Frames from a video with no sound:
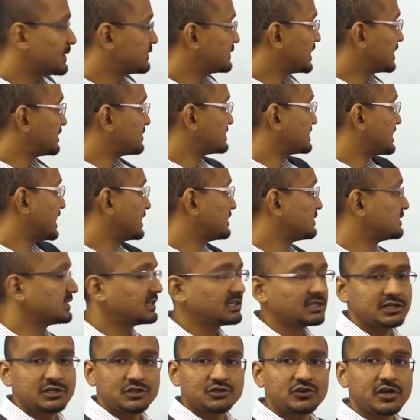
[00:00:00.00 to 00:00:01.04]
There's
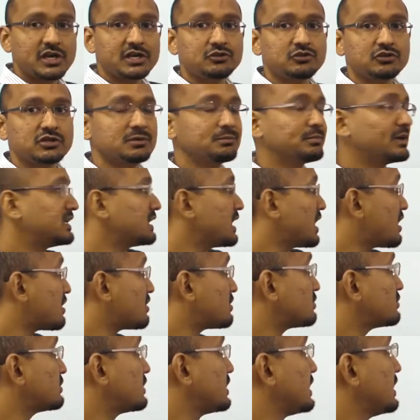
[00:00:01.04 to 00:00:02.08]
that trade union. But
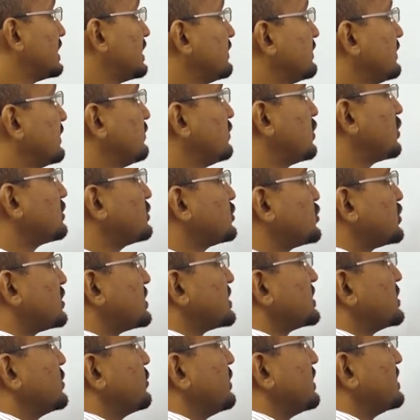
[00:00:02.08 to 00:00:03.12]
now they're not
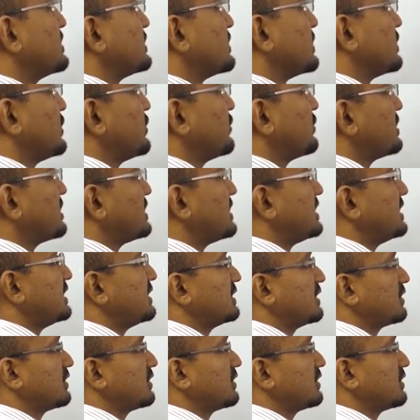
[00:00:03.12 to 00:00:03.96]
just doing security,